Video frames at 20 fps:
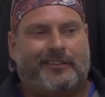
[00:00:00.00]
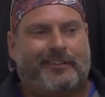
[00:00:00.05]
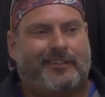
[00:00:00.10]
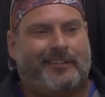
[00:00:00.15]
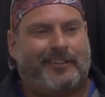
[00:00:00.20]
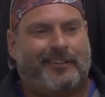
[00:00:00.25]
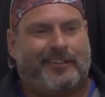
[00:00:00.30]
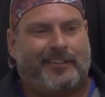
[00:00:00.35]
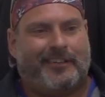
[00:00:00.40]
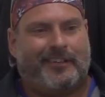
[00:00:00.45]

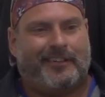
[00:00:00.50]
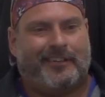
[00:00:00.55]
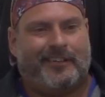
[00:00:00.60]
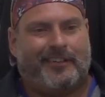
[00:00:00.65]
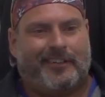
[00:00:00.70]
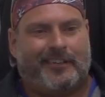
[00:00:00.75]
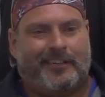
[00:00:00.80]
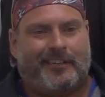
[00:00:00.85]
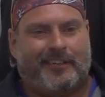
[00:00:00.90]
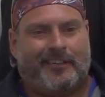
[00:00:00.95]

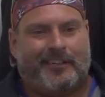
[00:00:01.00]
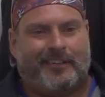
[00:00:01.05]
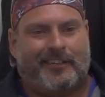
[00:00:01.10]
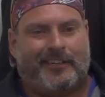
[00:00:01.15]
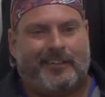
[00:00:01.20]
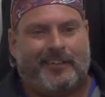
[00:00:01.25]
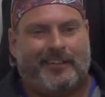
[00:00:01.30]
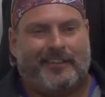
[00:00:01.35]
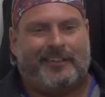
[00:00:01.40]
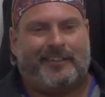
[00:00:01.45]

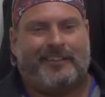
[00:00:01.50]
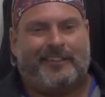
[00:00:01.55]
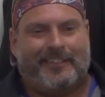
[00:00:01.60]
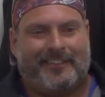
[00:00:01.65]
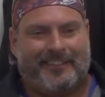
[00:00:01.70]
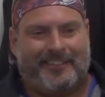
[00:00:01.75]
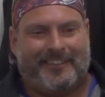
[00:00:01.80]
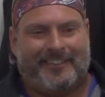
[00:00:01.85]
(no one is talking)